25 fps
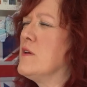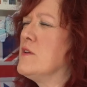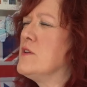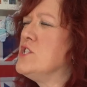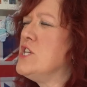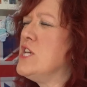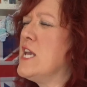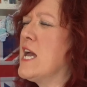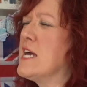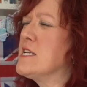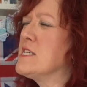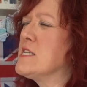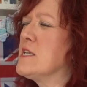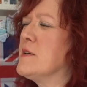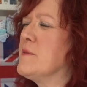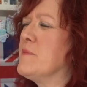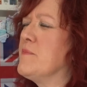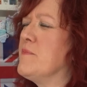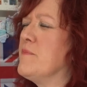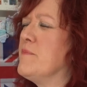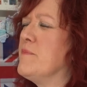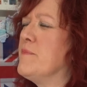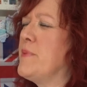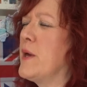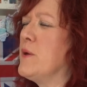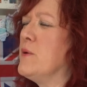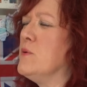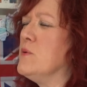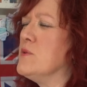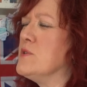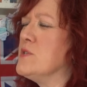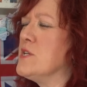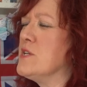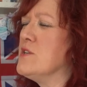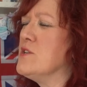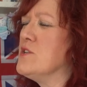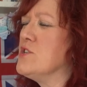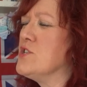she had a boat,
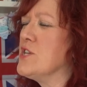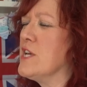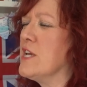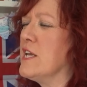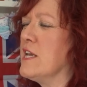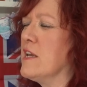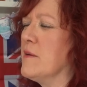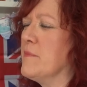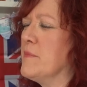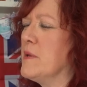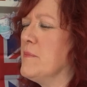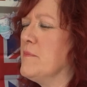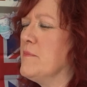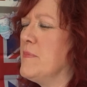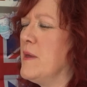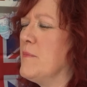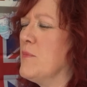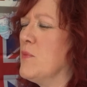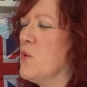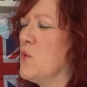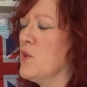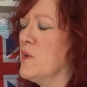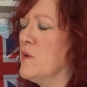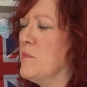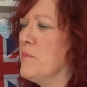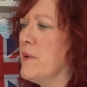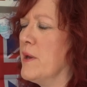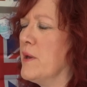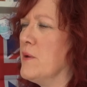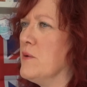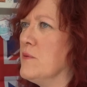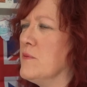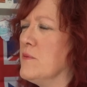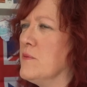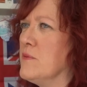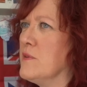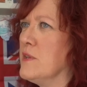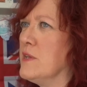didn't she? I mean, a bit more than a boat.